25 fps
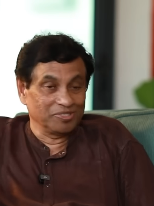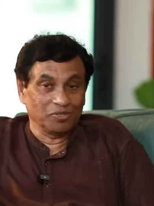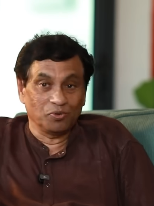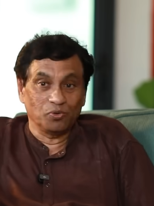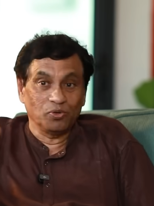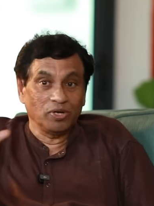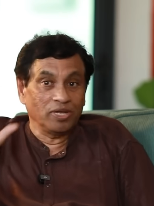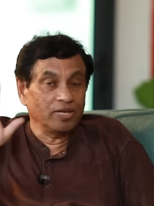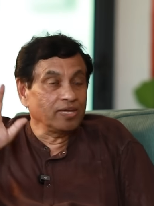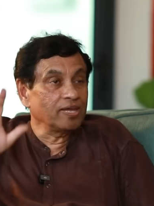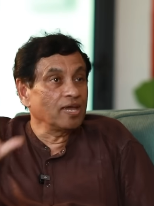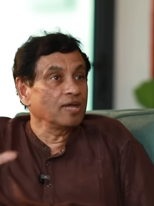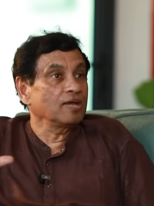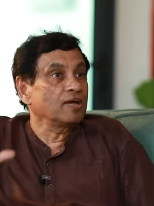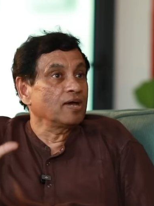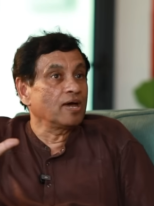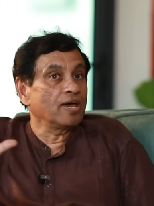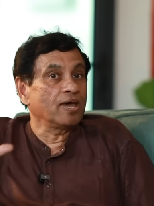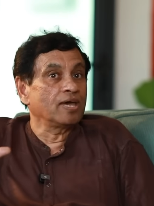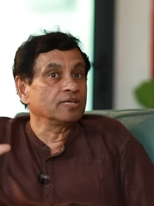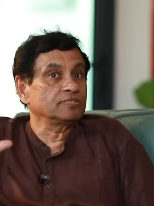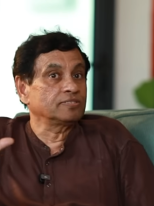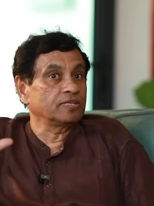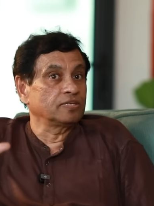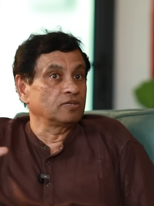only Ganga
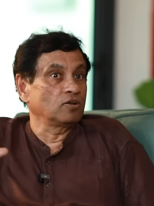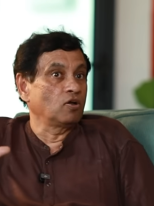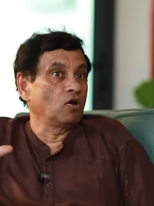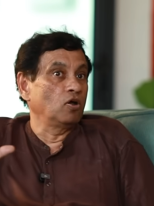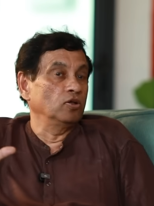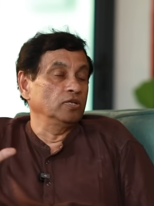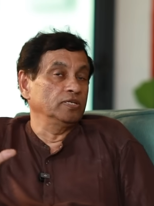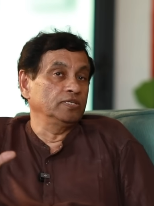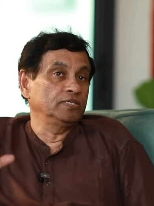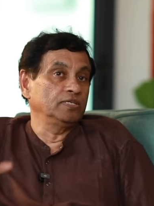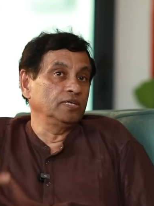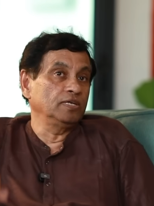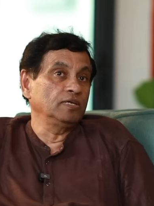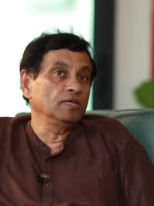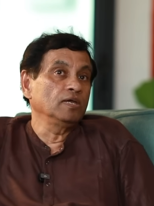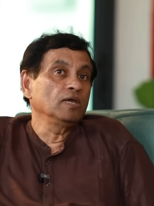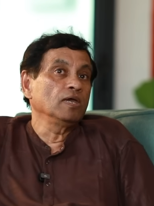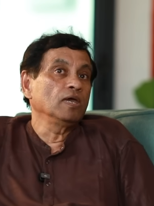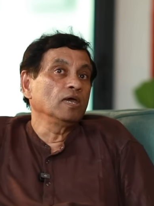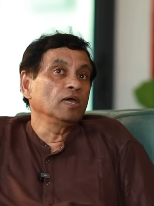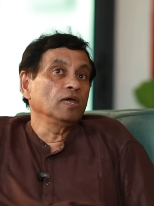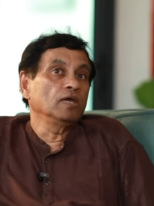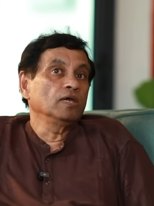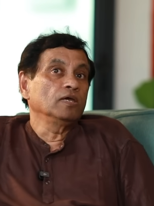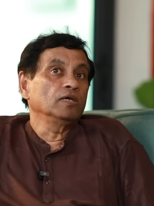has that quality. Yeah.
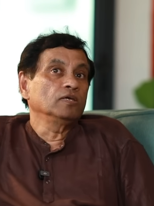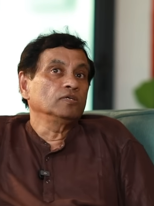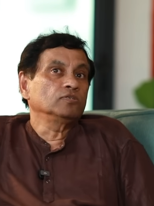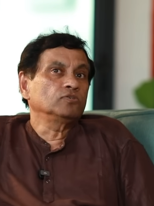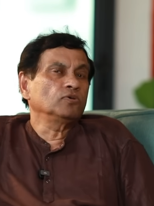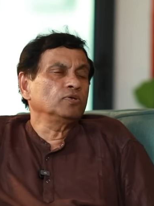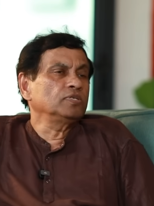So